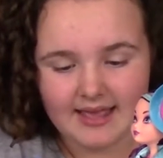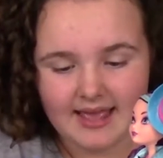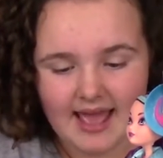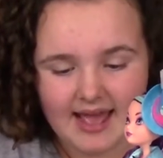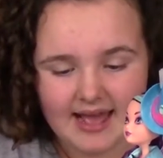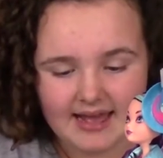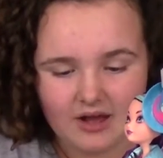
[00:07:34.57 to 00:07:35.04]

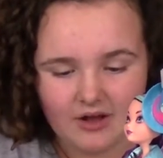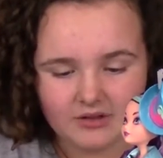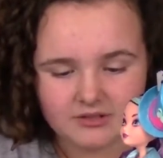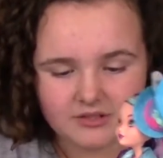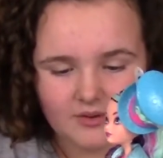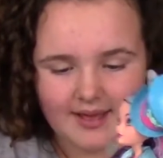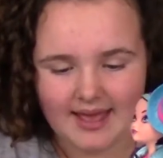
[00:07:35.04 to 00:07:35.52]
It
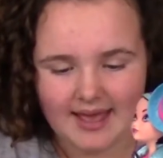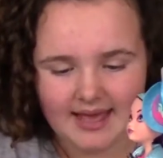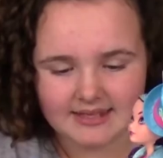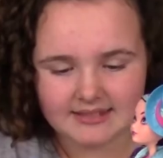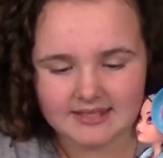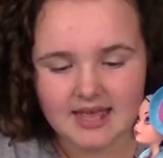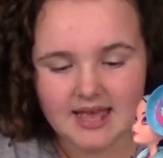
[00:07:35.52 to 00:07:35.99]
also
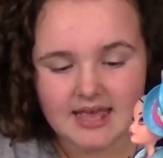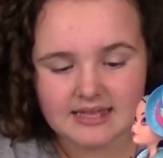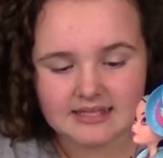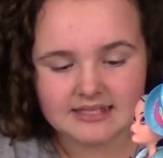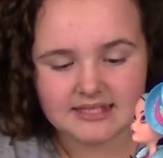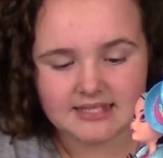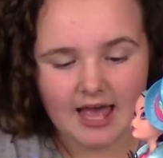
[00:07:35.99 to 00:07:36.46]
has
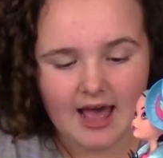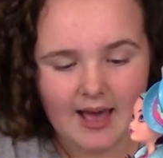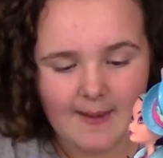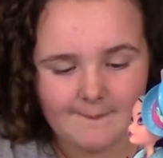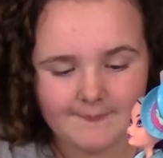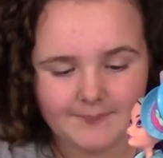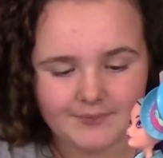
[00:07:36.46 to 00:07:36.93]

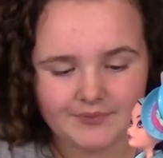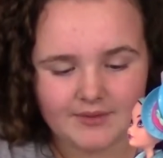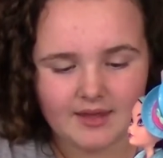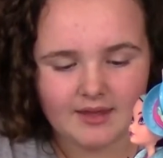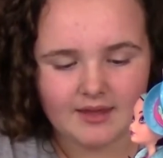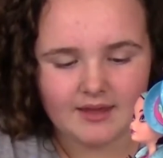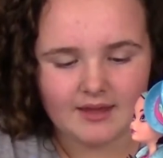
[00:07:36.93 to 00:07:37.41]
some,
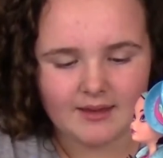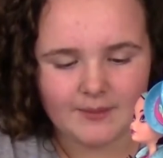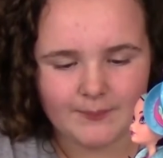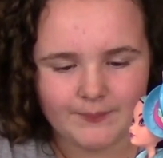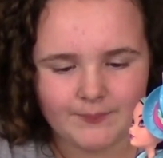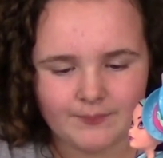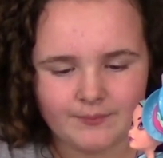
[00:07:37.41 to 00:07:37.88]

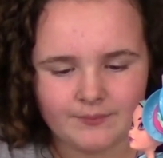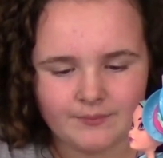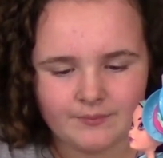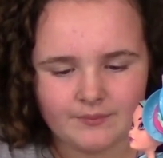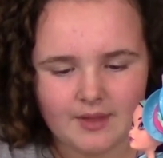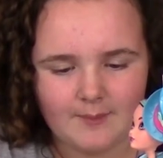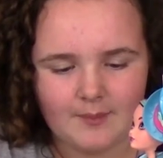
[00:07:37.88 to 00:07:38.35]

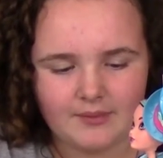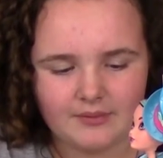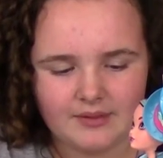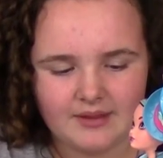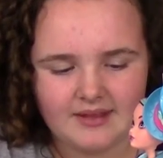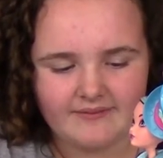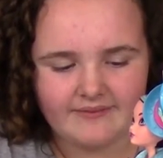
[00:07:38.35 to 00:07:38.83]
I
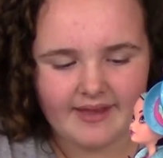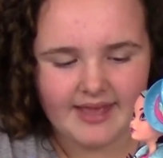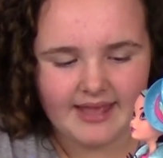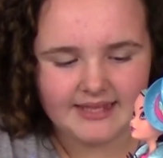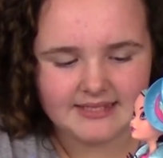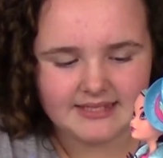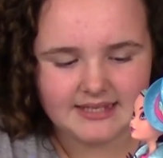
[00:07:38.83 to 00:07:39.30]
believe,
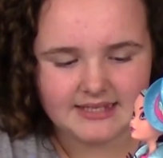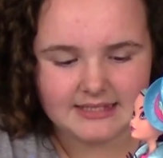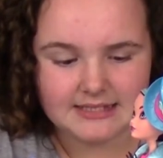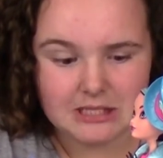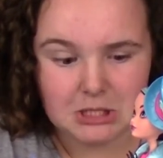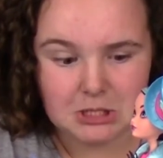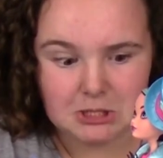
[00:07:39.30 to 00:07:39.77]

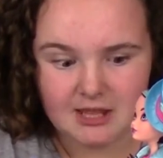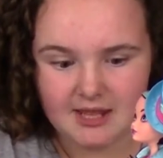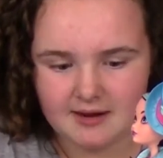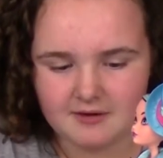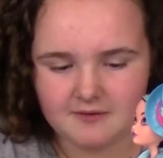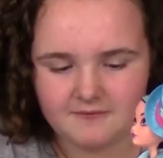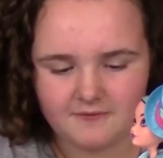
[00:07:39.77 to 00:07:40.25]
aces on
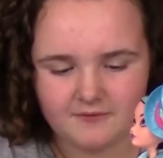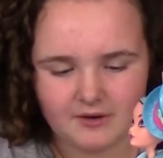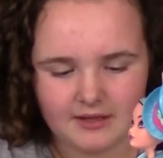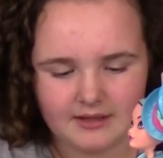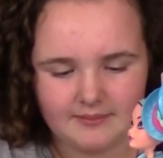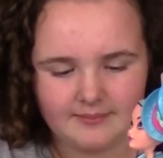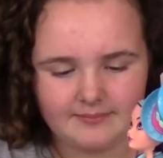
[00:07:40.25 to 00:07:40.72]
there
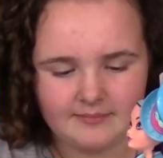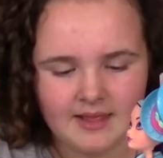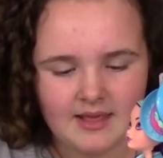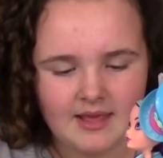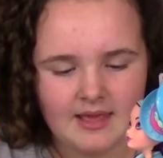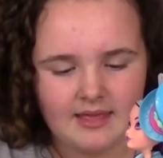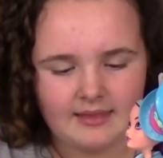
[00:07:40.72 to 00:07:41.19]
from
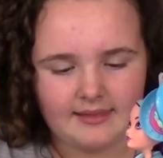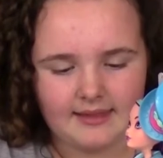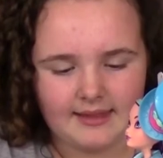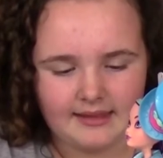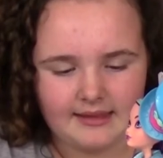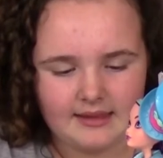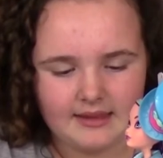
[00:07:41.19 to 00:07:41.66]

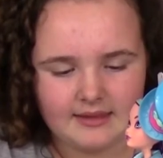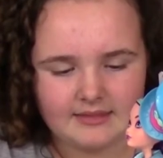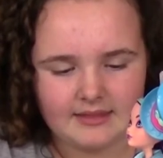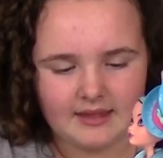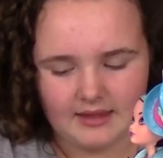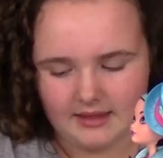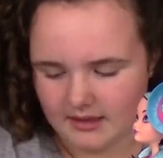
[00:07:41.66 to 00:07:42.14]
like
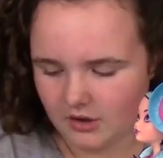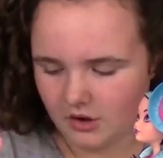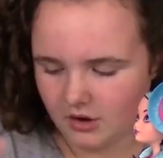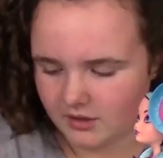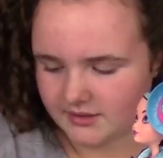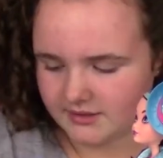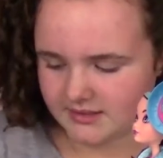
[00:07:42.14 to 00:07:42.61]
the
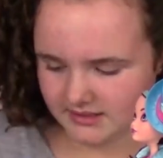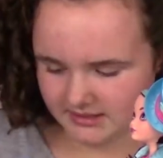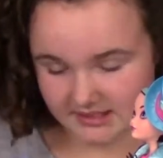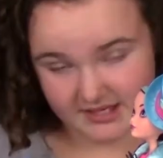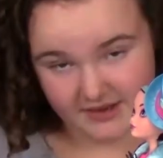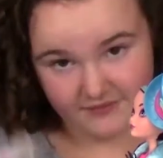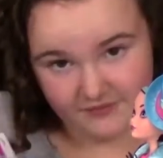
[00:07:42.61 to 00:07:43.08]
cards and
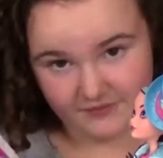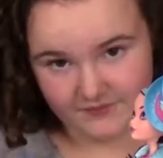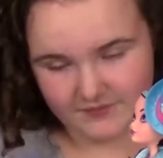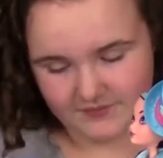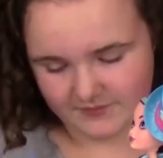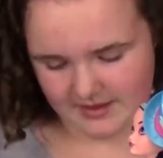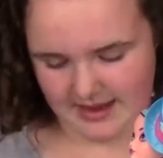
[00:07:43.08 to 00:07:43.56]
stuff.
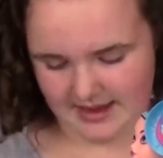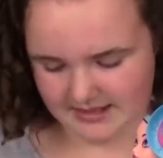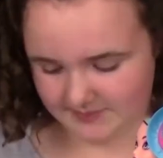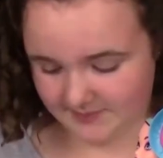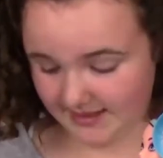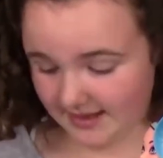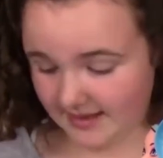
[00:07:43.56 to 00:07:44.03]
And
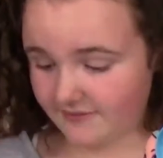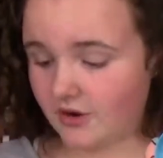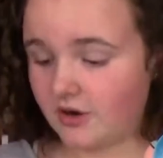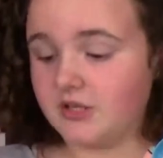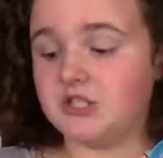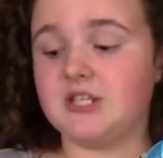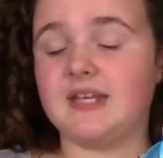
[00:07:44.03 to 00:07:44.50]
speaking of
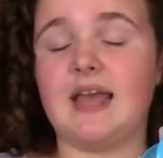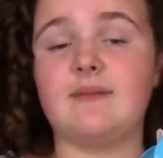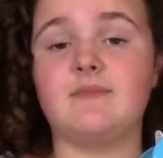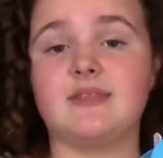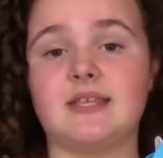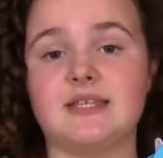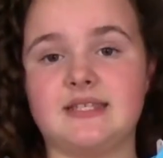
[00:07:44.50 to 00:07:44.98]
cards, she
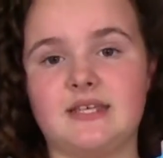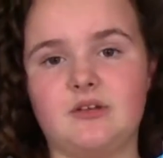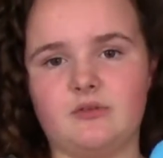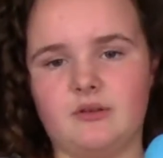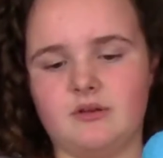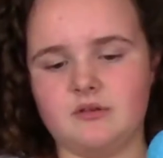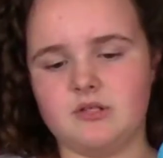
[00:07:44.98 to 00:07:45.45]
came with this
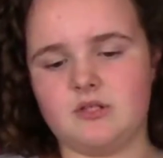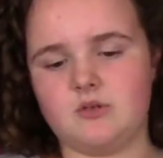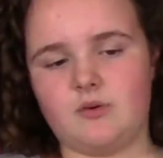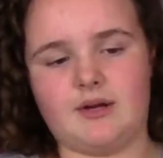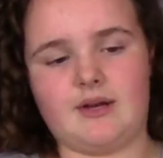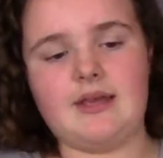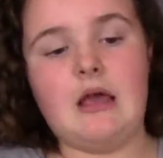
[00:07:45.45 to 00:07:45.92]
cute little
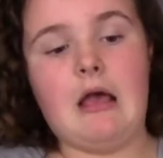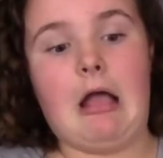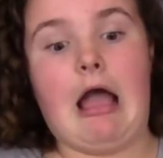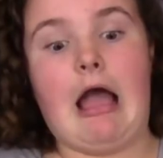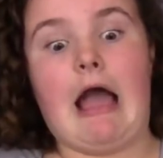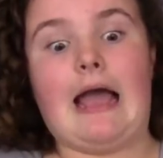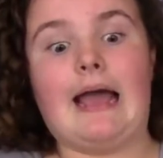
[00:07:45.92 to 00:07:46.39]
story.
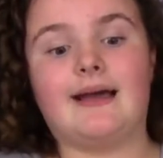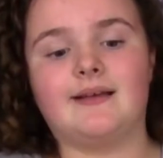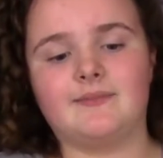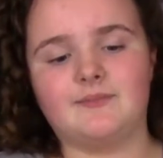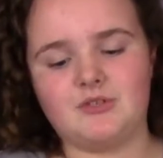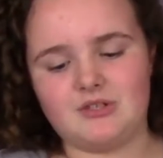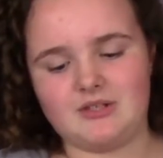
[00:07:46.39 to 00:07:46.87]

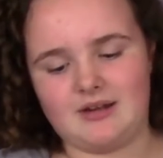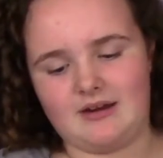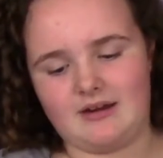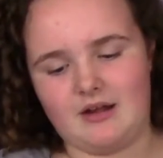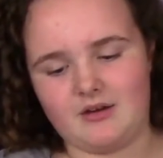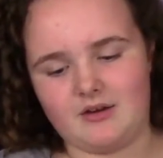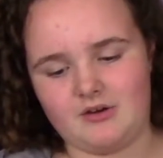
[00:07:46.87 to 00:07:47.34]
I'm just
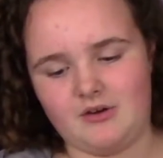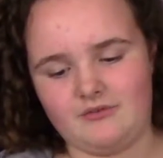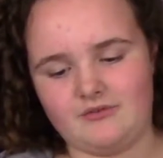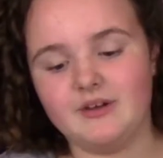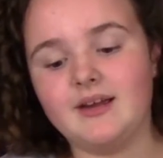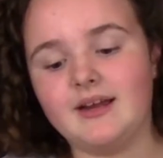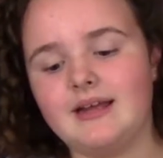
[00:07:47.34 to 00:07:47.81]
gonna knock her over.